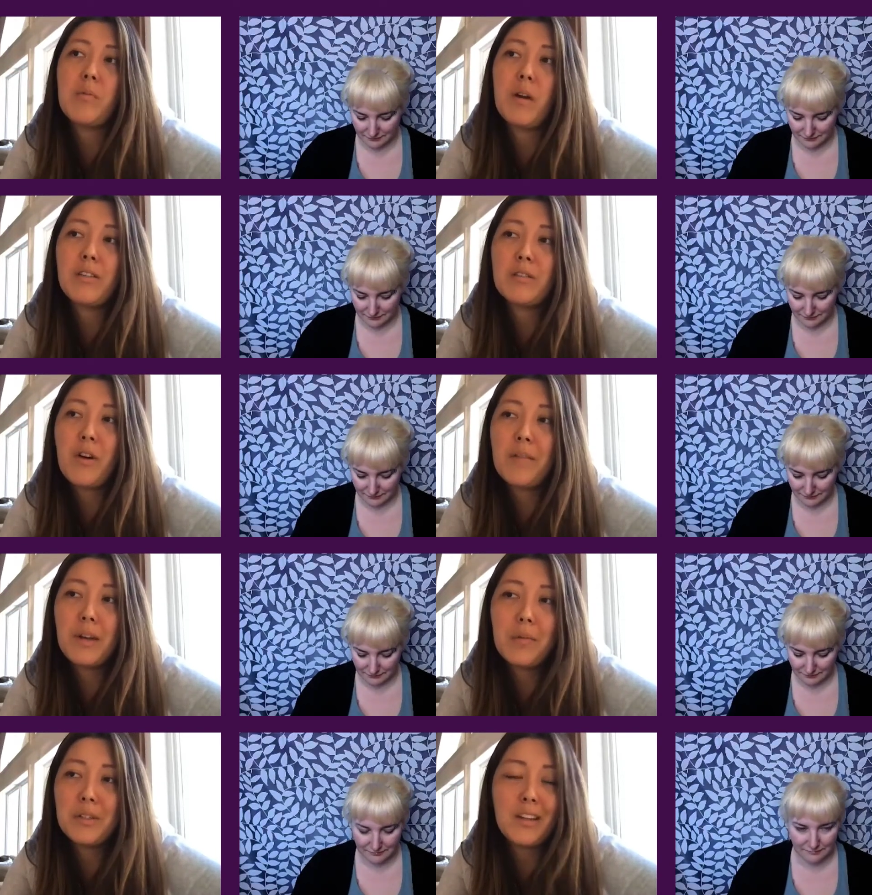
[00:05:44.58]
Speaker 1: So I've been able
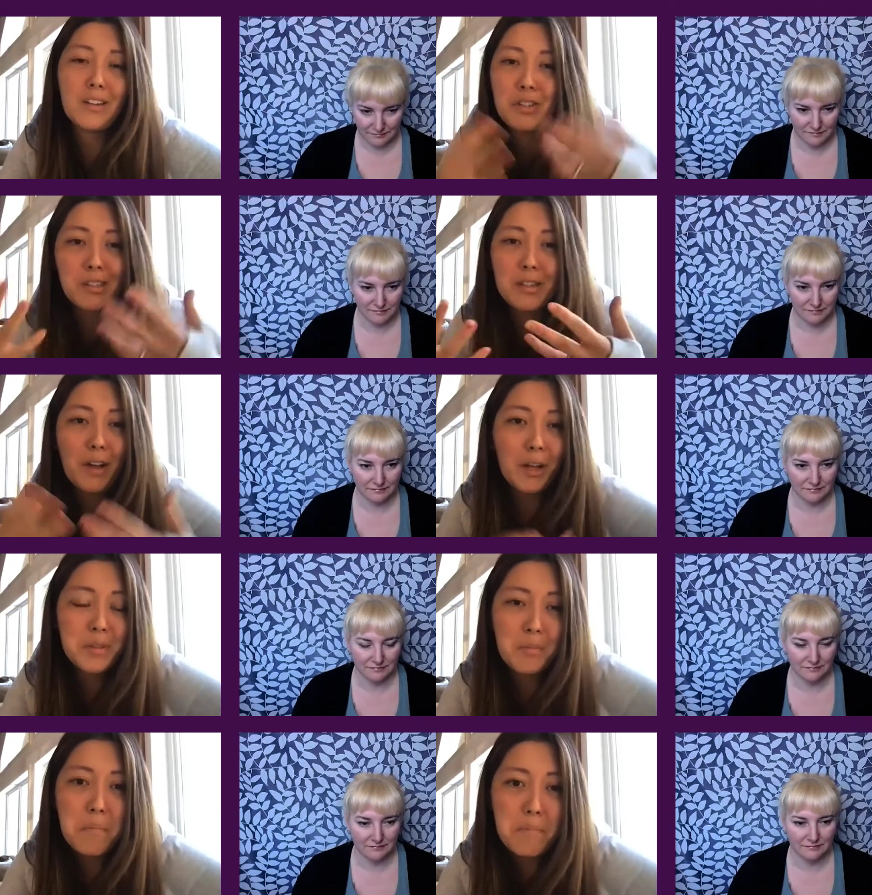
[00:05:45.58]
to get just develop some
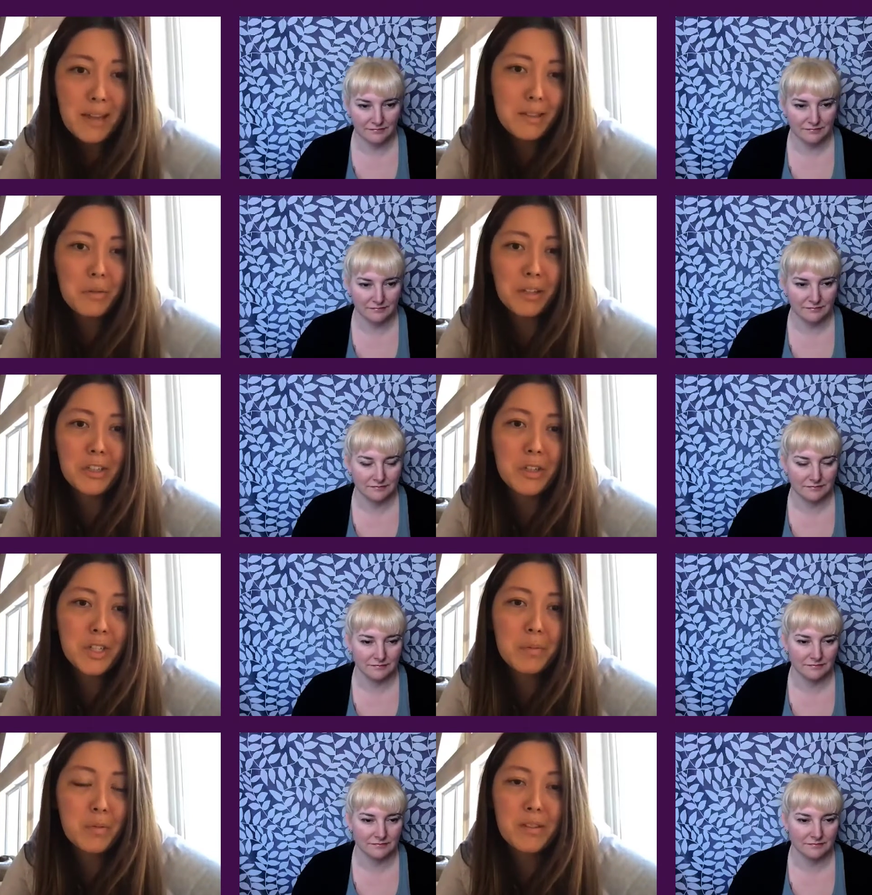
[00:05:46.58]
amazing relationships
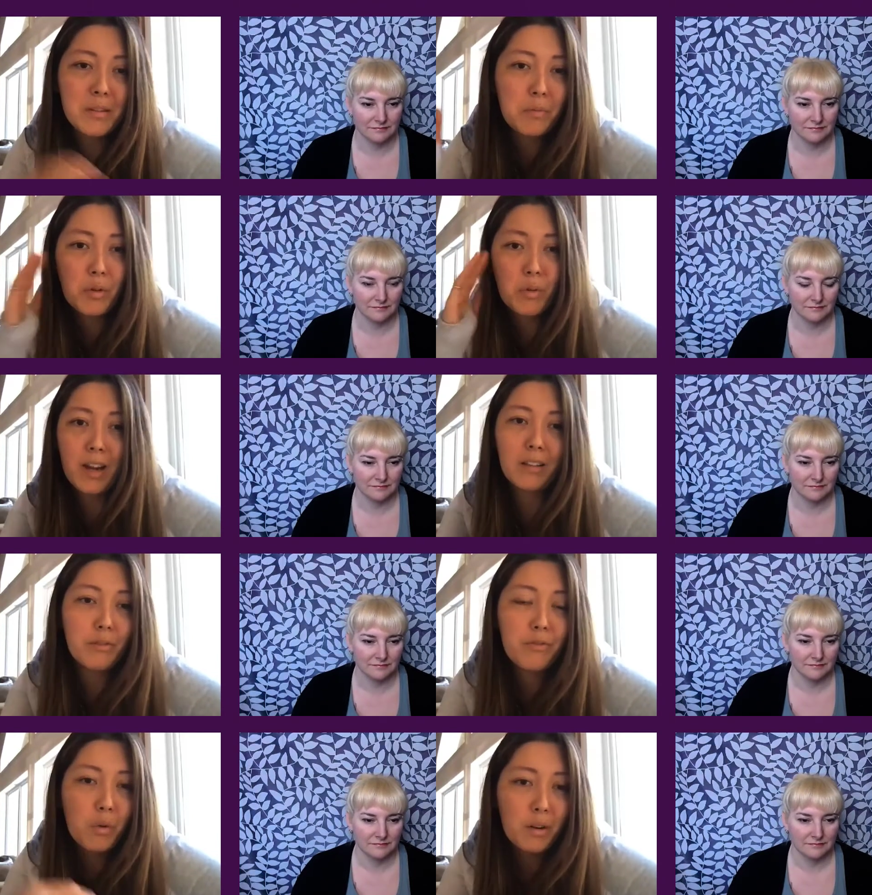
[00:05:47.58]
with some great like
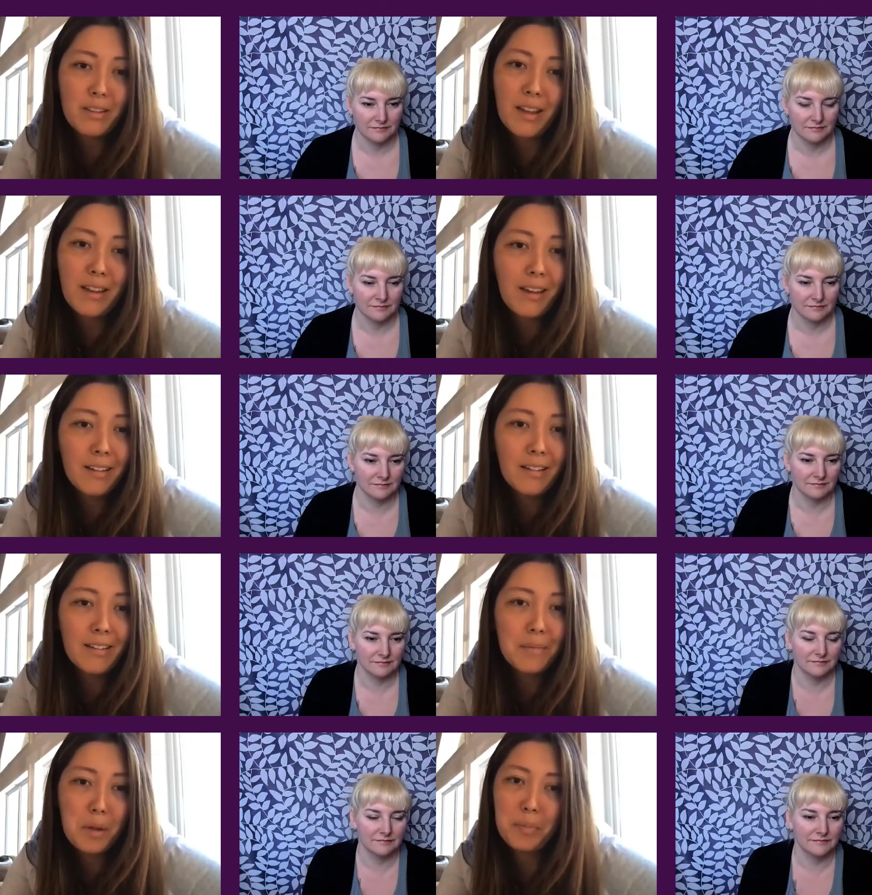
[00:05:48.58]
forward thinking
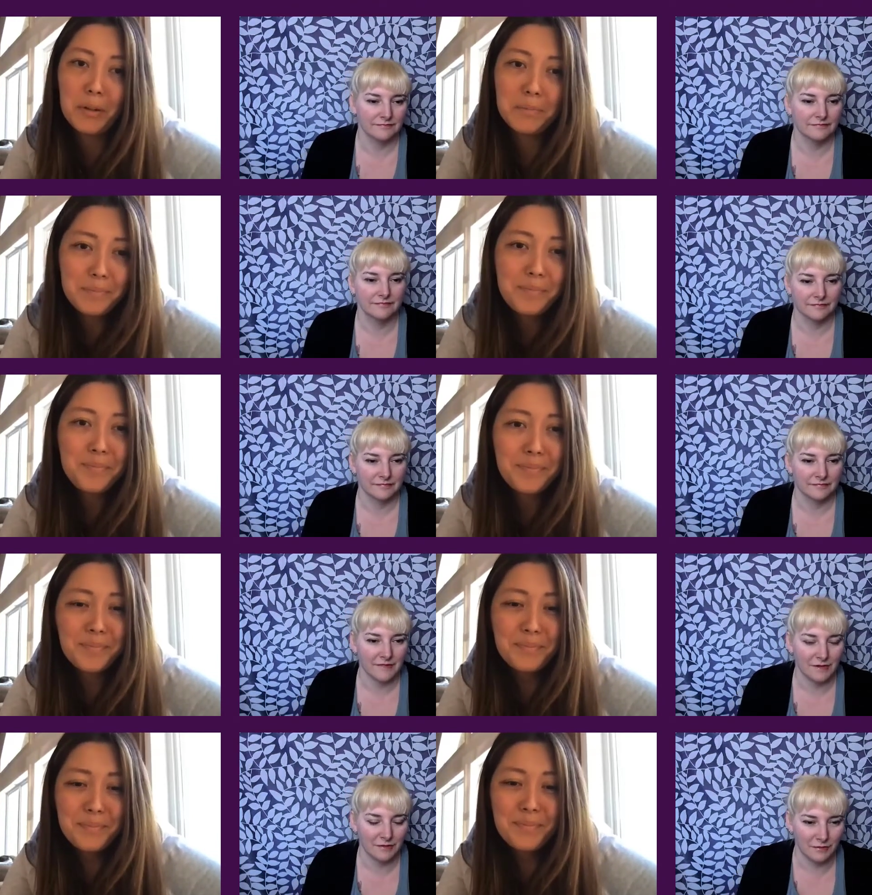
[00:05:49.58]
people.
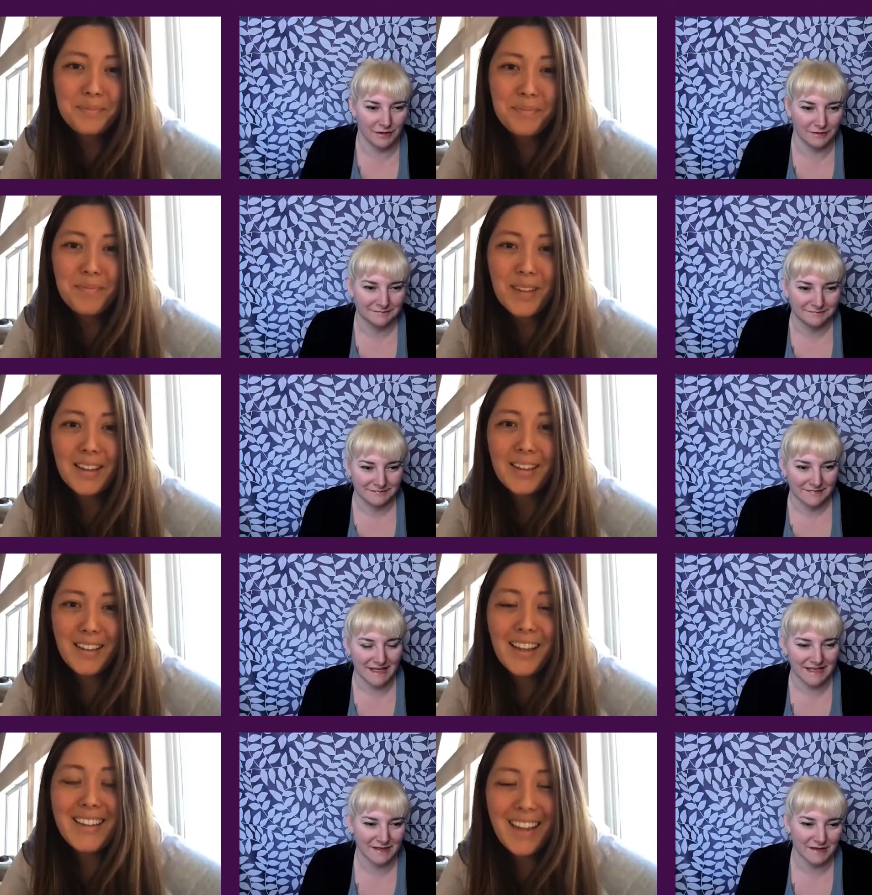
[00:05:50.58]
Speaker 2: Cool.
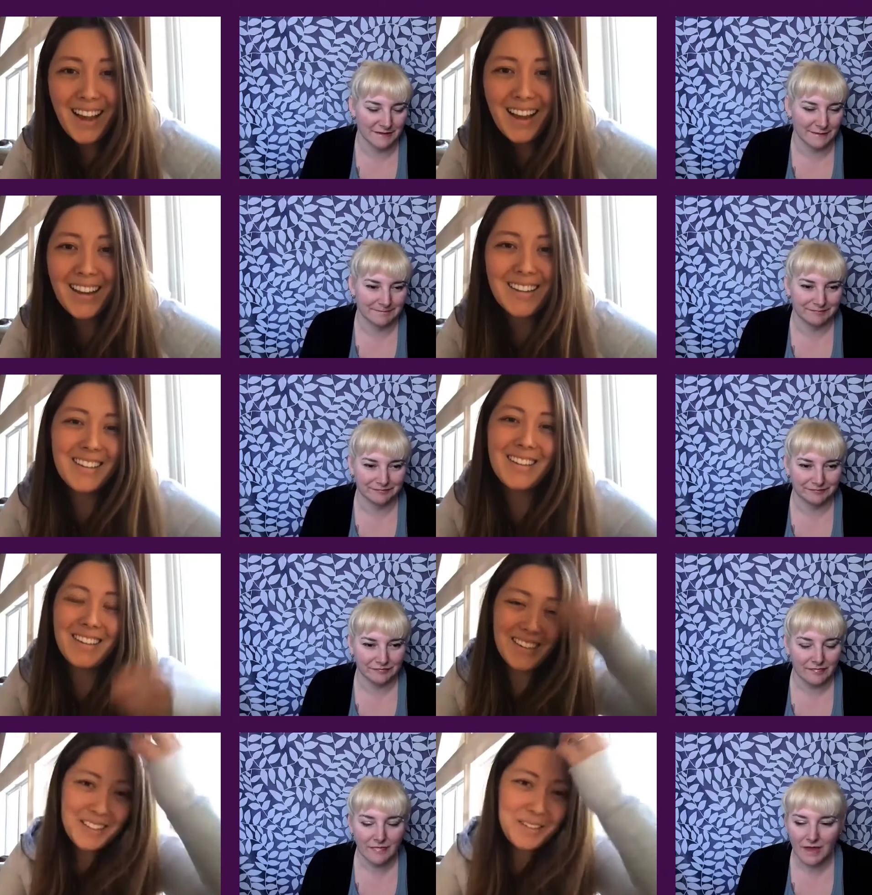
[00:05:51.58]
That's yeah.
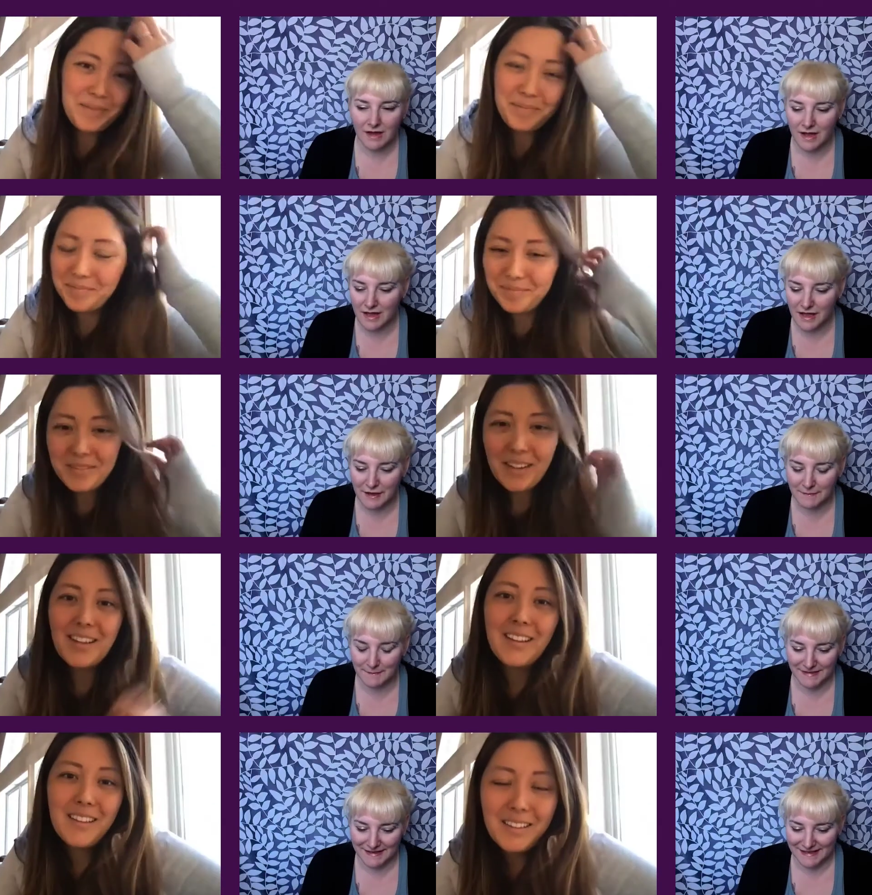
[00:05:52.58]

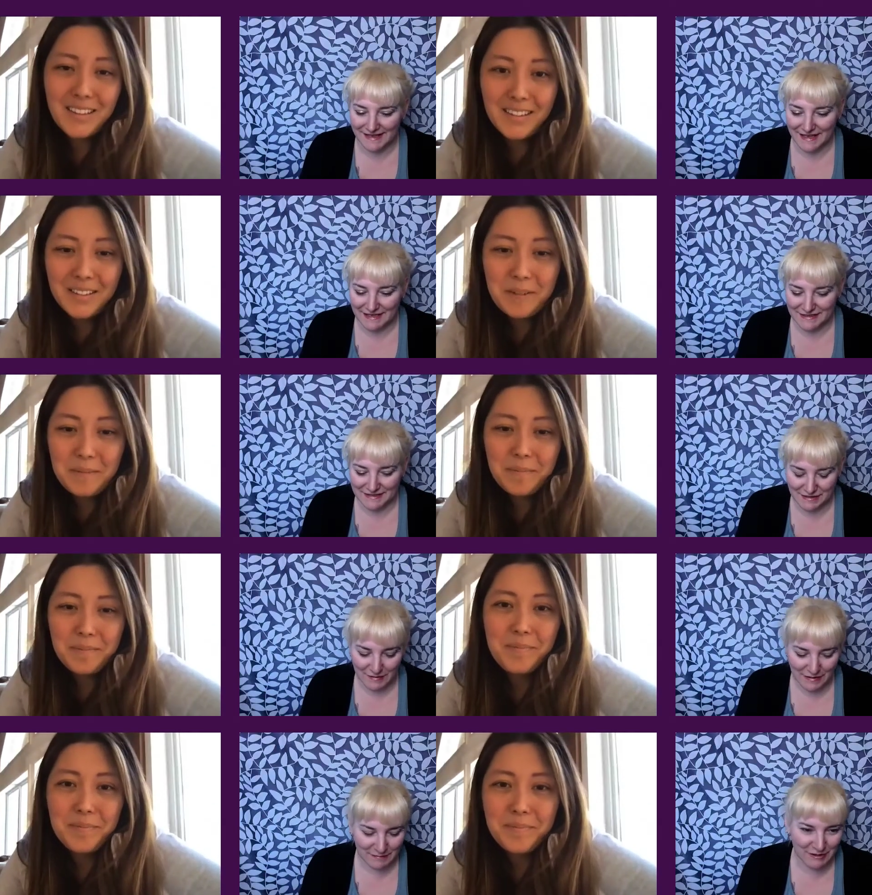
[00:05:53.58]
Awesome. Um, so
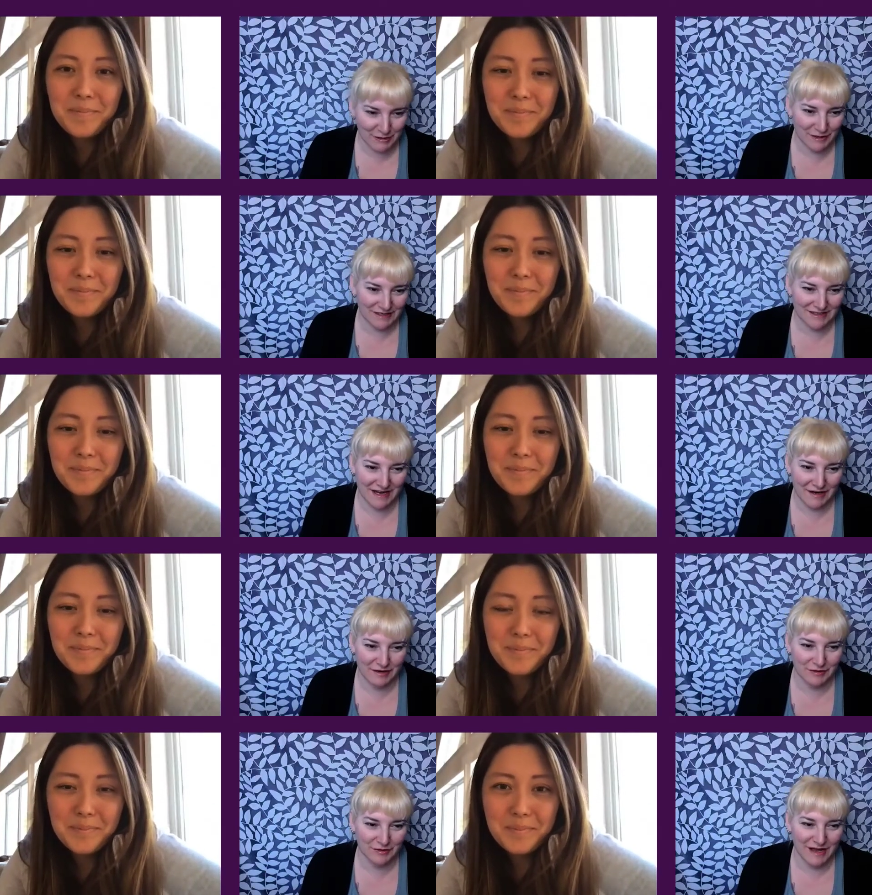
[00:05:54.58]
I'm curious
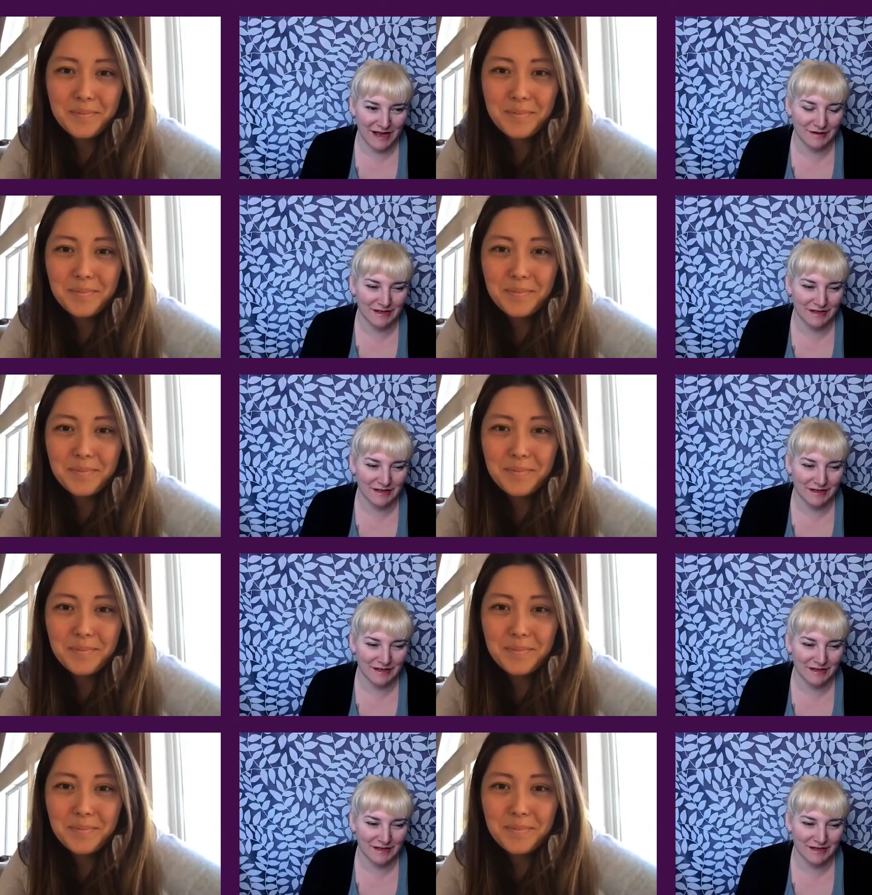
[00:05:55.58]
how how